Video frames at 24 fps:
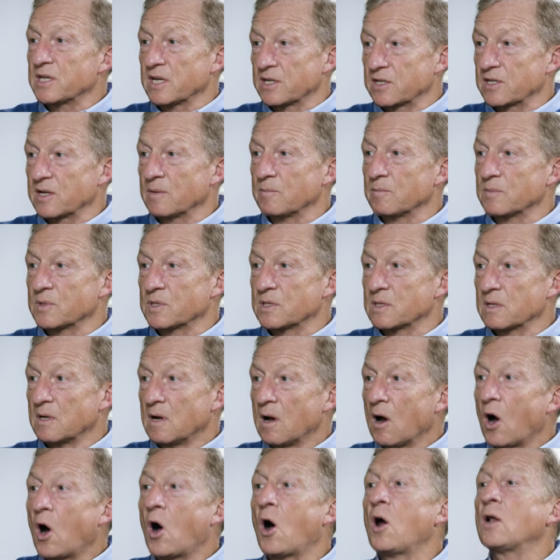systems
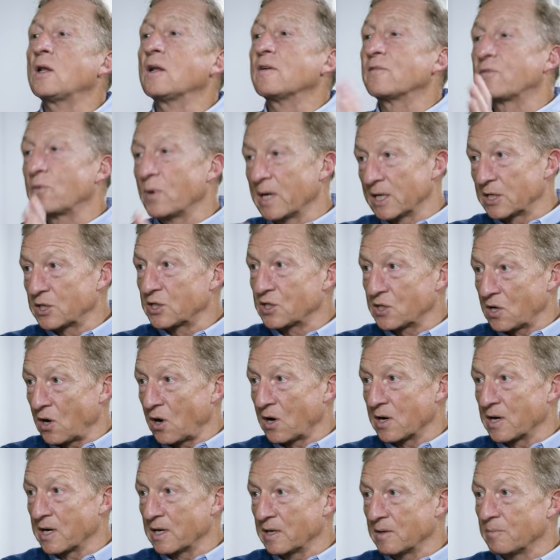all of which
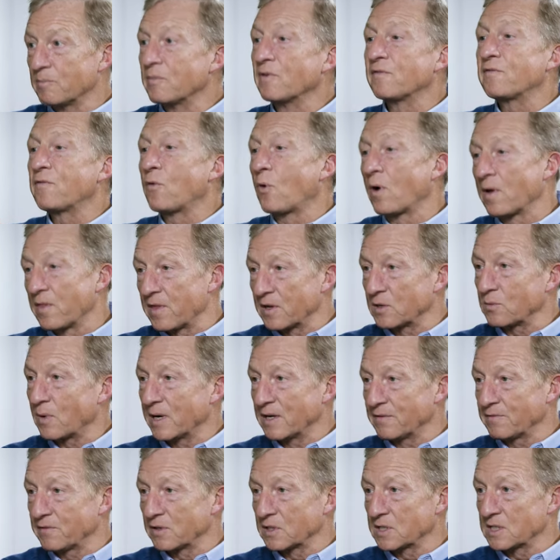started before the
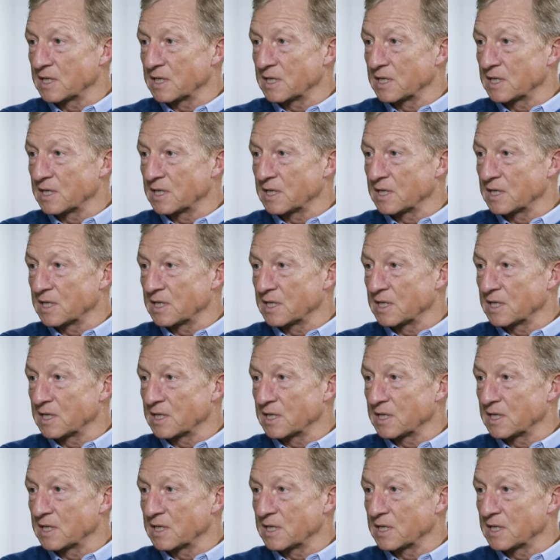21st